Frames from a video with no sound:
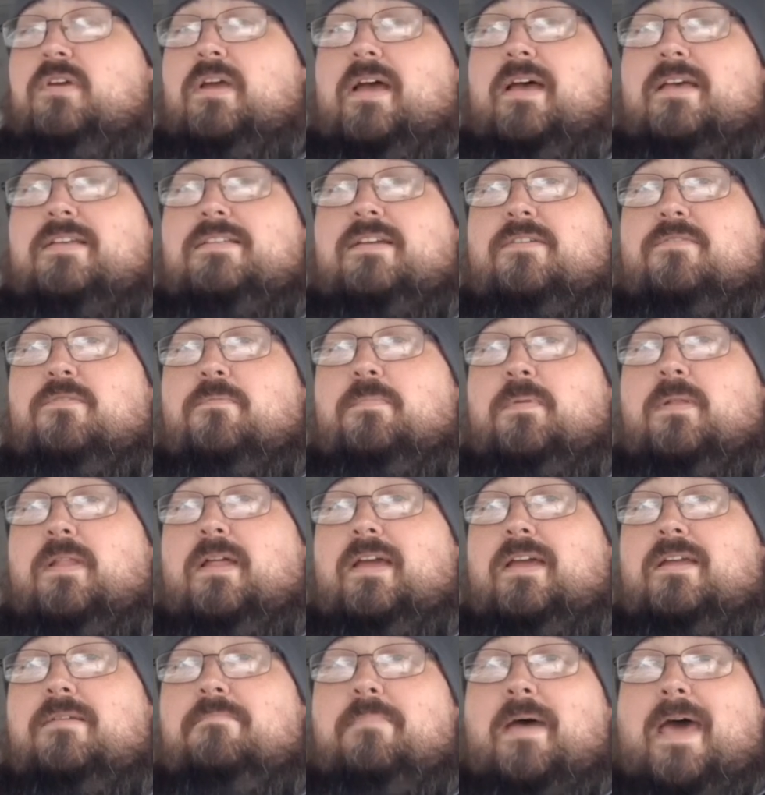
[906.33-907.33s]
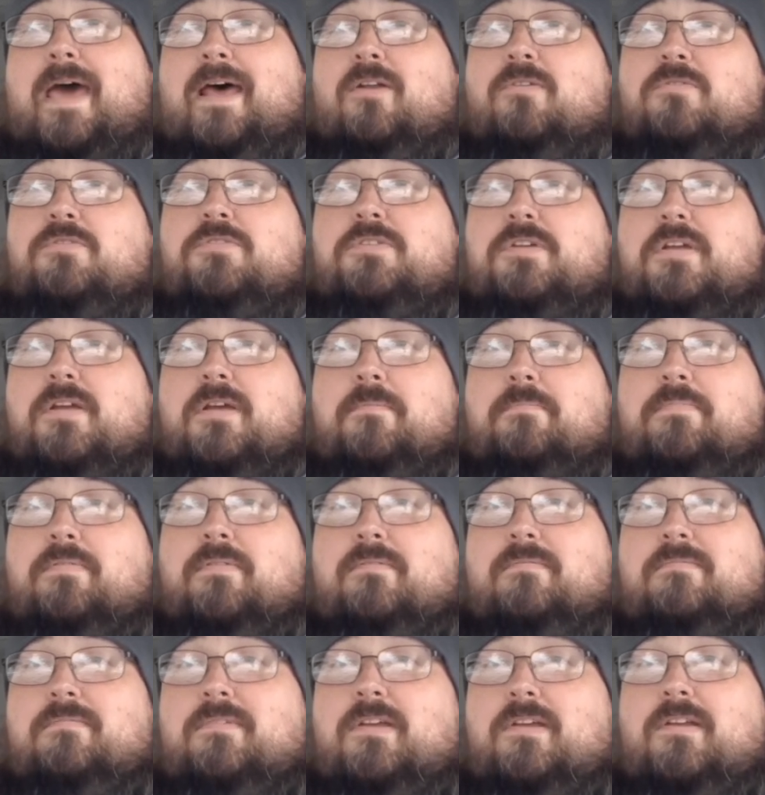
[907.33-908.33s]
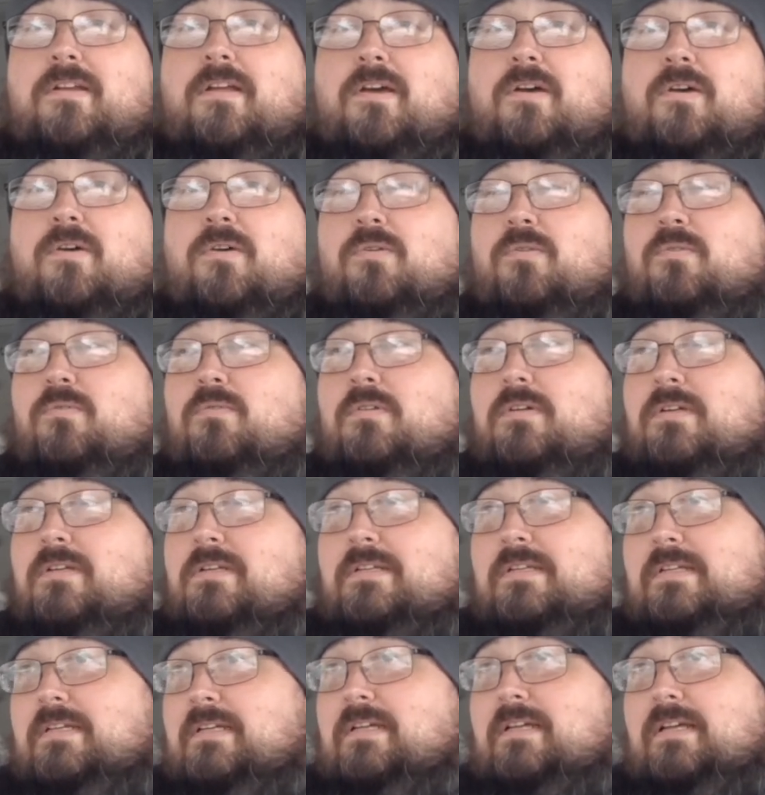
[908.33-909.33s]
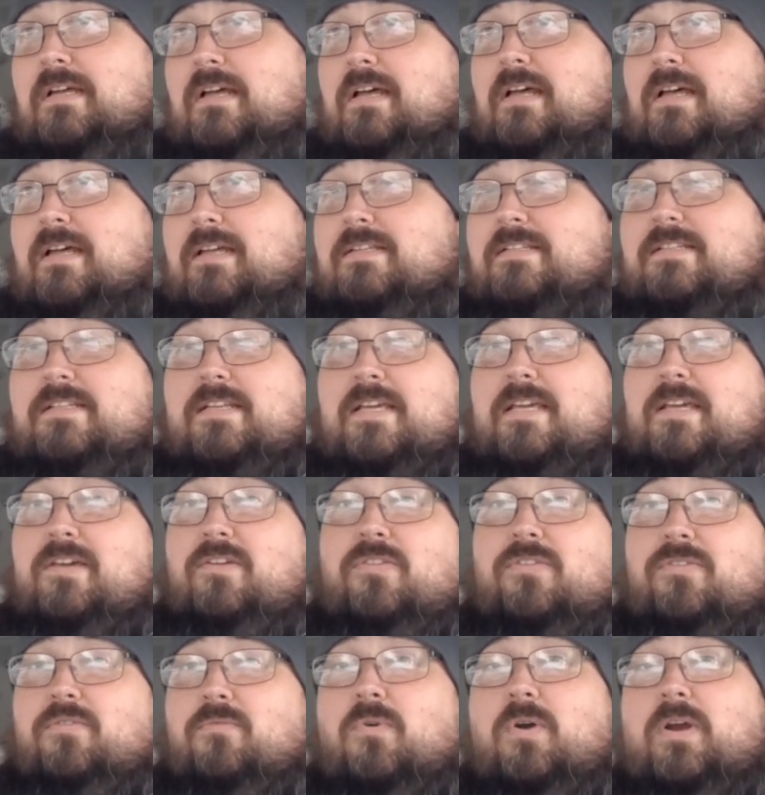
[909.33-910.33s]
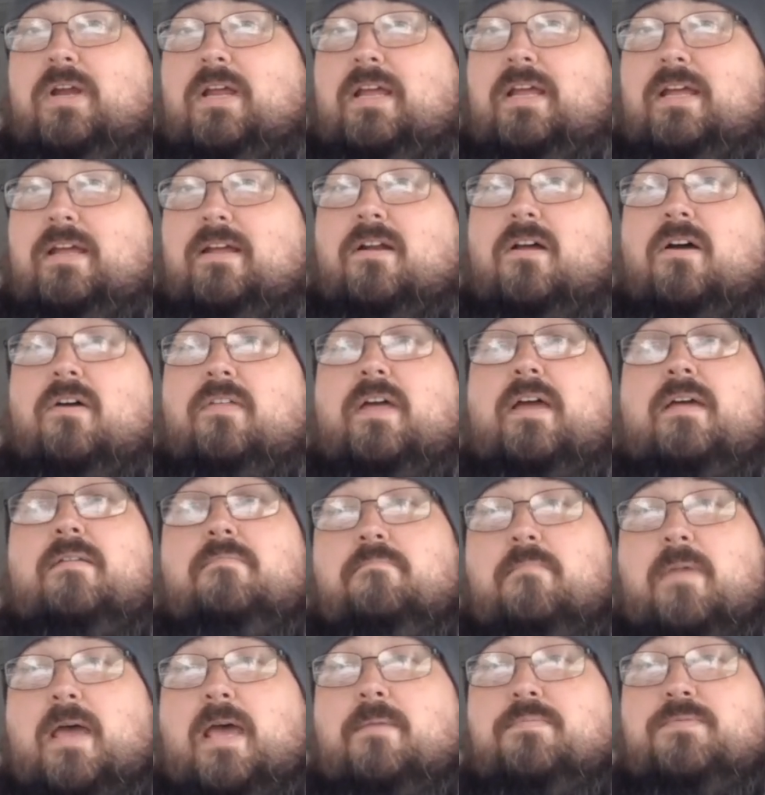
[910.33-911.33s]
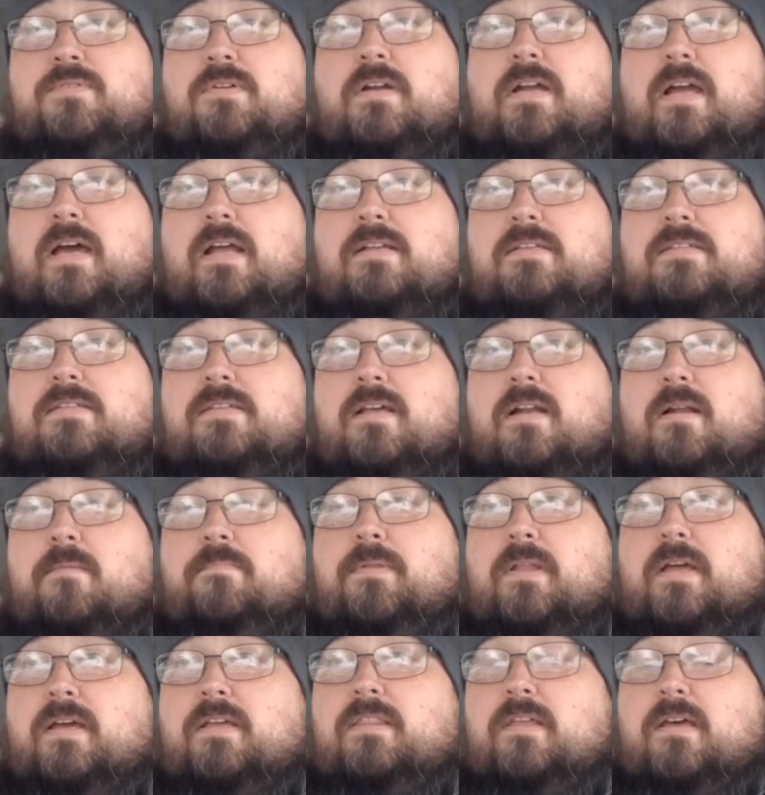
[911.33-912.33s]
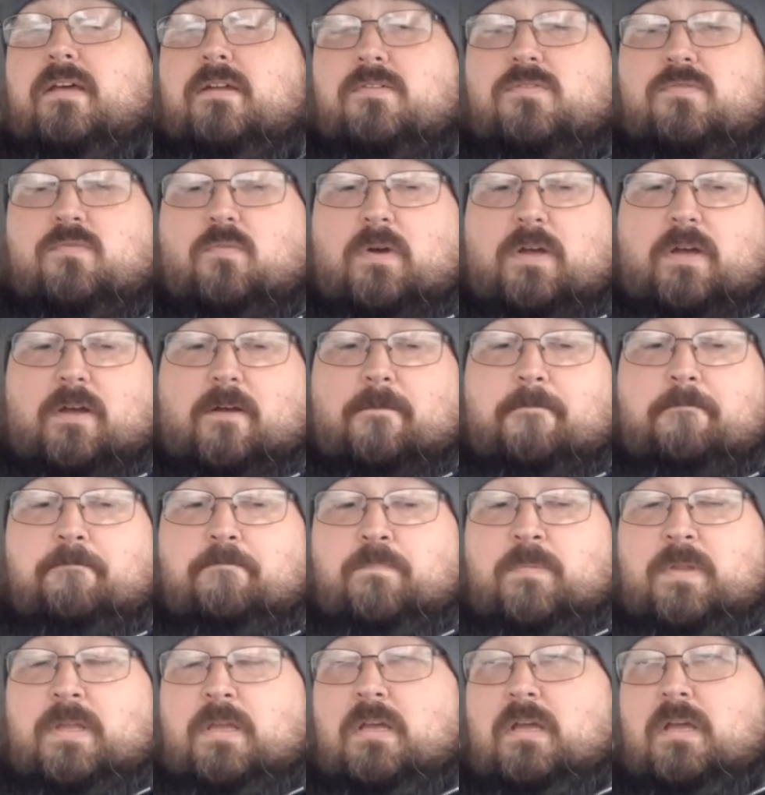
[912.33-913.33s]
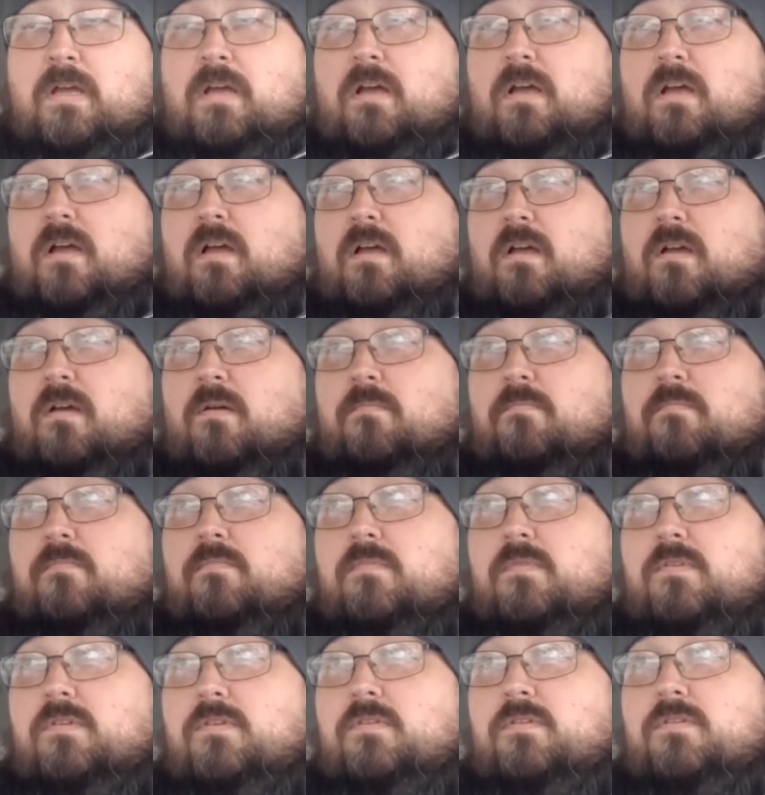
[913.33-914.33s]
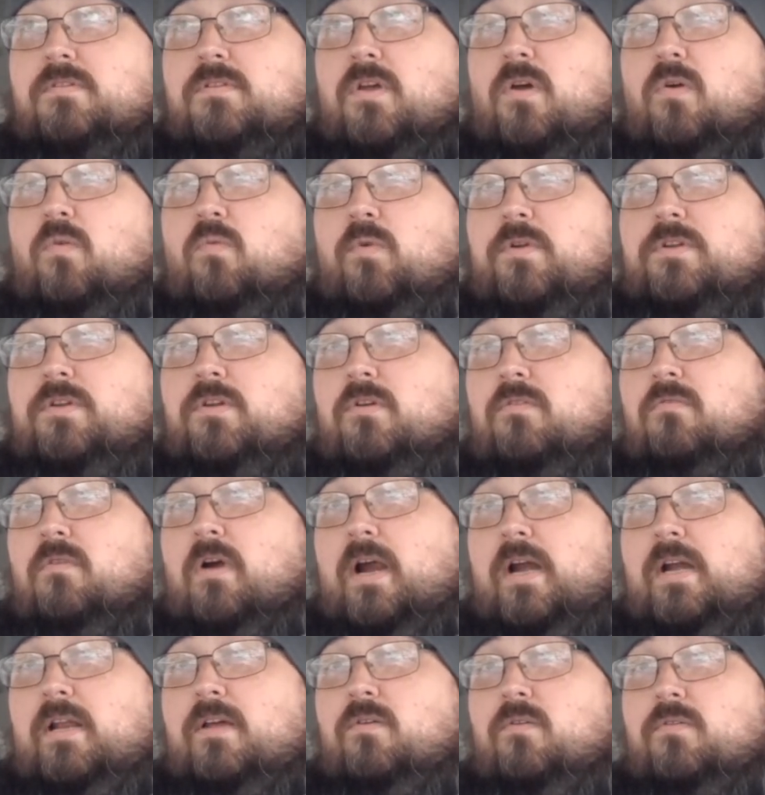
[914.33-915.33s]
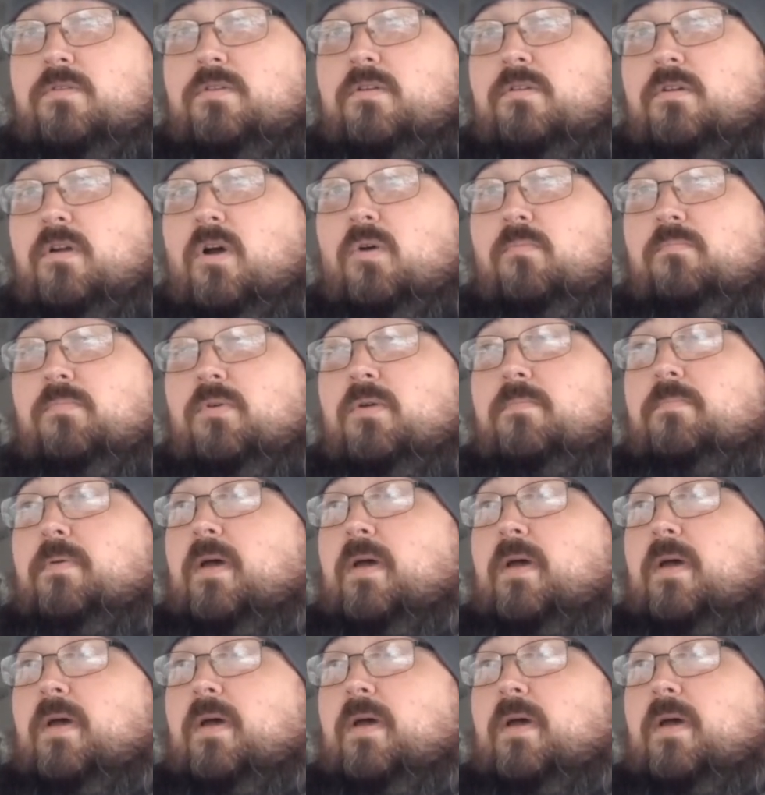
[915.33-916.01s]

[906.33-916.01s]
guys ever played Battleship, you know, D3 and all that, maps are kind of set up like that as well. So when you're writing on your notebook